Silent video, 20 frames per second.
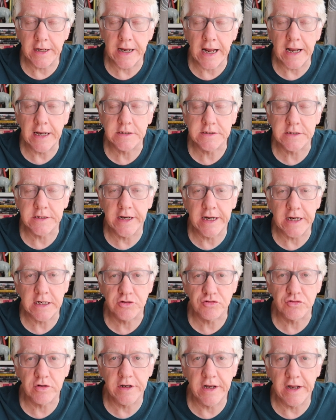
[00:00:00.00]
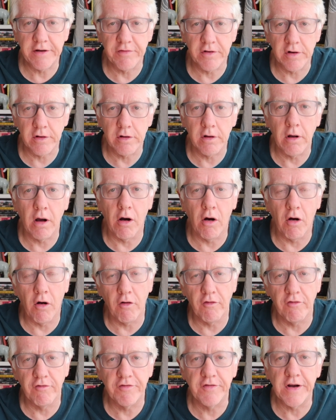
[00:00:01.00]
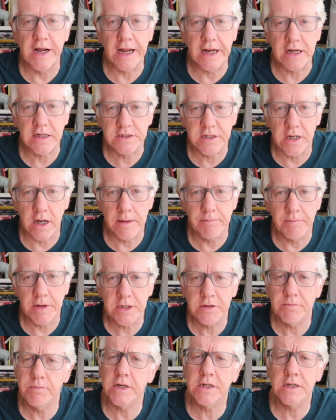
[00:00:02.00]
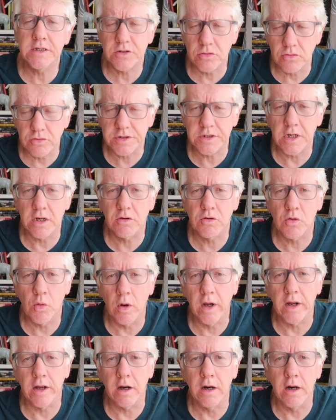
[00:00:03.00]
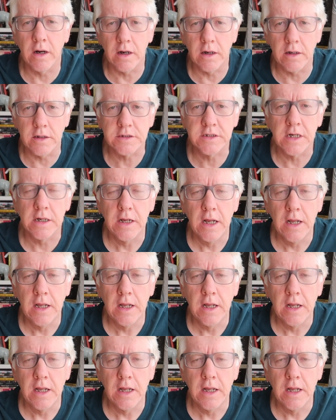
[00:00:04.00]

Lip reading: it adds an extra level of excitement, but it's also quite hard.